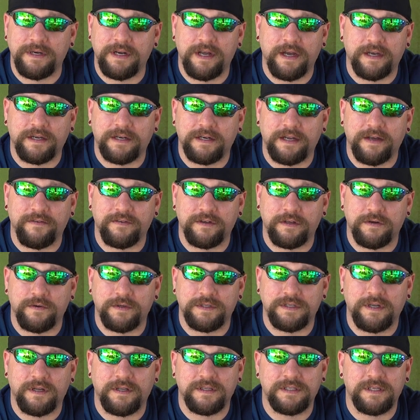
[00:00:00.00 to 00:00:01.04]
not going to have good
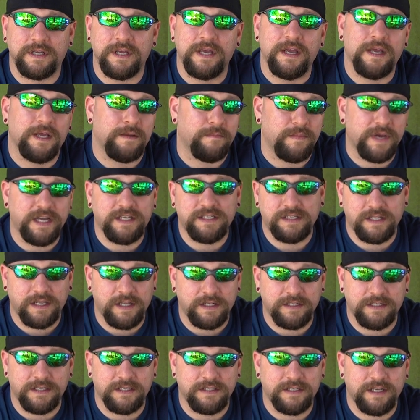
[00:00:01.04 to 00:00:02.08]
results. My
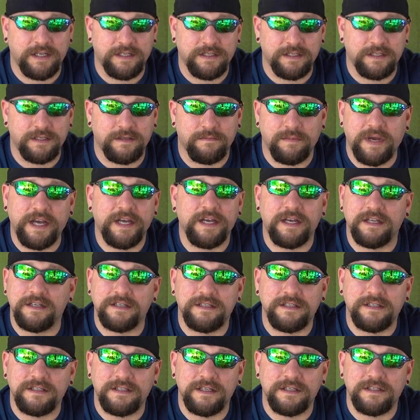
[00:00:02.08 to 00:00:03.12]
gun
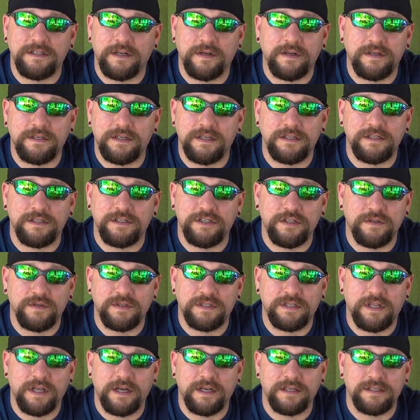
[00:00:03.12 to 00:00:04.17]
just doesn't shoot
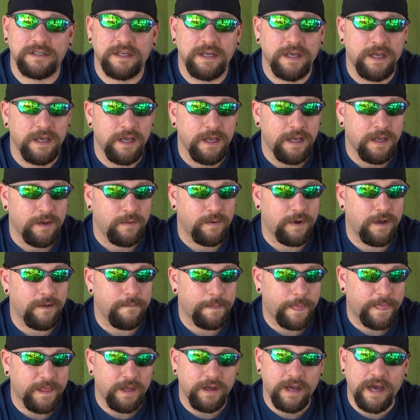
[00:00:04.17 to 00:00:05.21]
slugs.
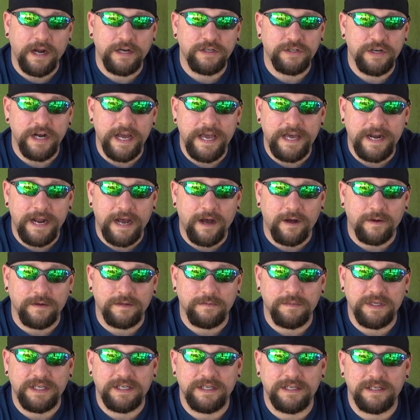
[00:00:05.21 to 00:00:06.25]
Well, you got to try it
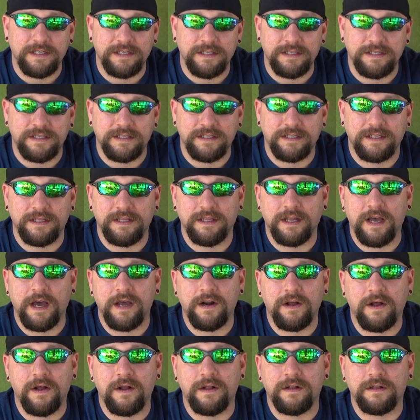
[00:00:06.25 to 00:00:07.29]
out, because I'm
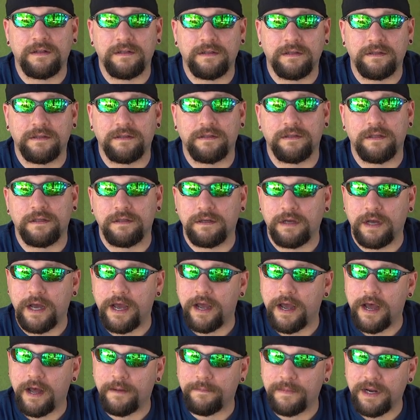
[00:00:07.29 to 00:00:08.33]

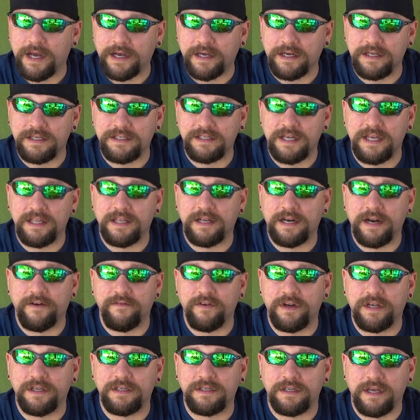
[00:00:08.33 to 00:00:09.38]
not going to say that
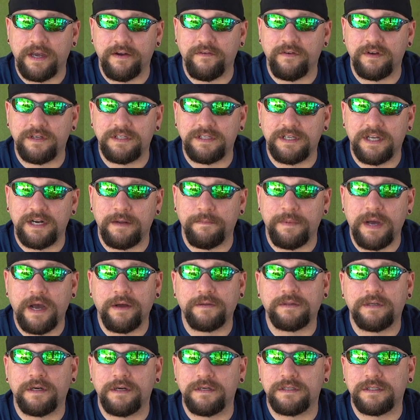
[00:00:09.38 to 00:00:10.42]
every setup
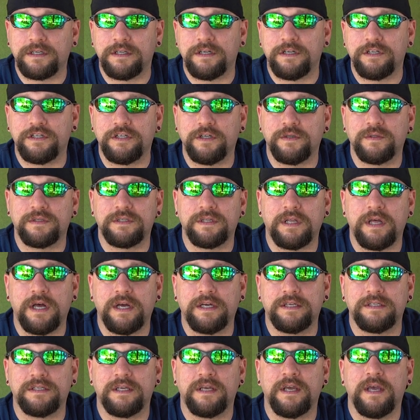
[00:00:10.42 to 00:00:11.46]
out there is going to shoot
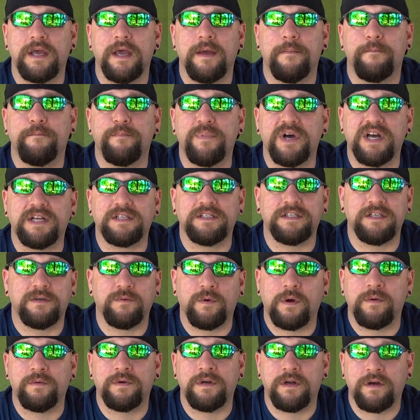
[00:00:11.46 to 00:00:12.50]
slugs, but you
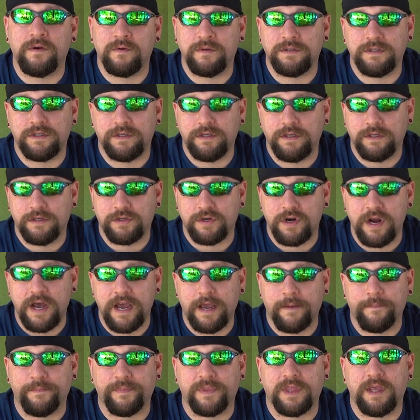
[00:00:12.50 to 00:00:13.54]
won't know until you
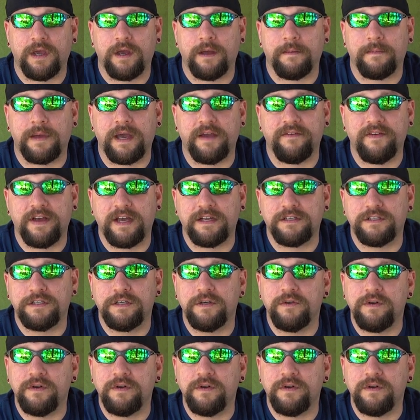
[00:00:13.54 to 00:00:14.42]
try. I've had 2